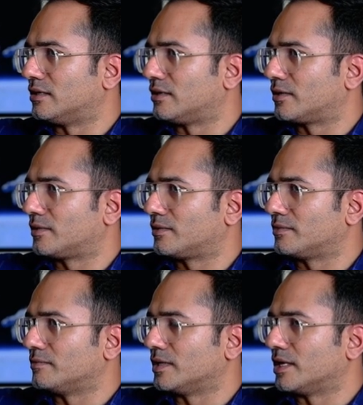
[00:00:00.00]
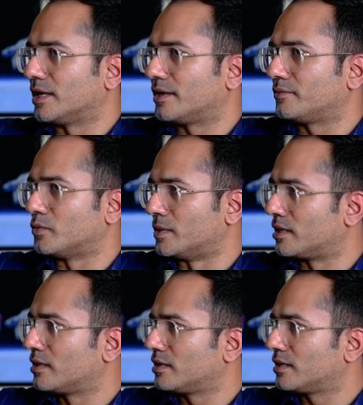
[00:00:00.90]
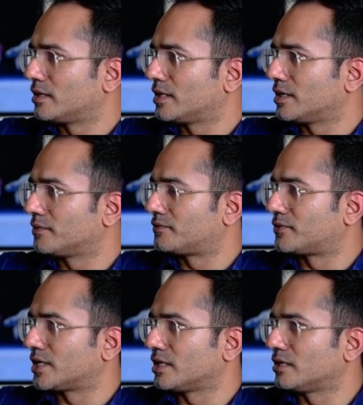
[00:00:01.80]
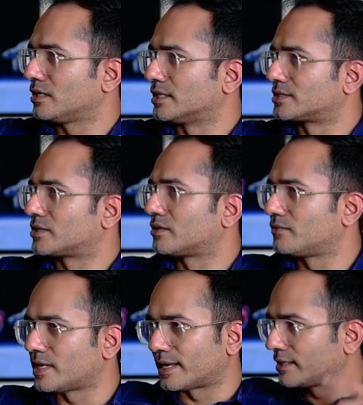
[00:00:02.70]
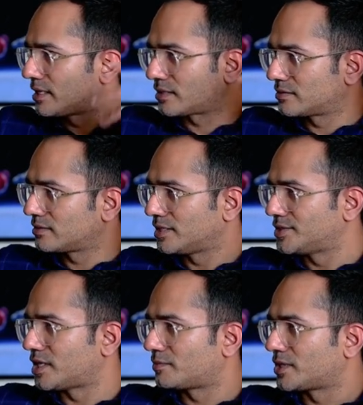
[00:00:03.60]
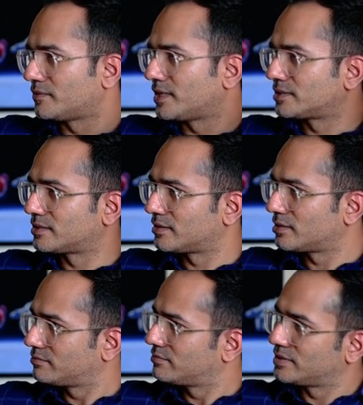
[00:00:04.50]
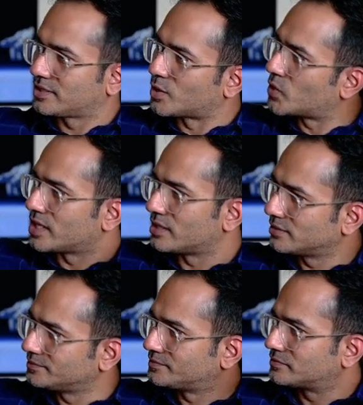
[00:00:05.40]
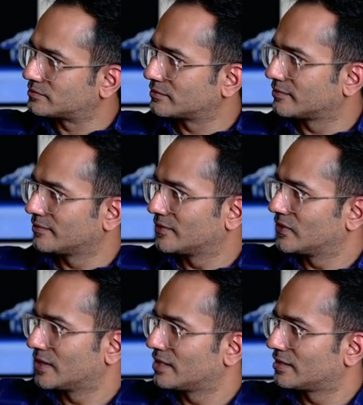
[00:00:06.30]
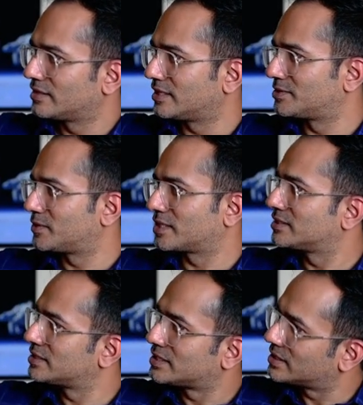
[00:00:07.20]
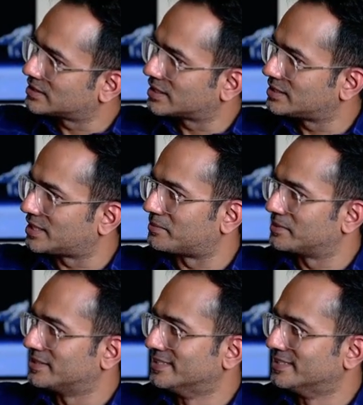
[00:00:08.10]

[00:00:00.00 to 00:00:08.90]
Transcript: uh, a woman, if she, instead of wearing that hijab, she wears a, a hoodie, that is not considered as a hijab.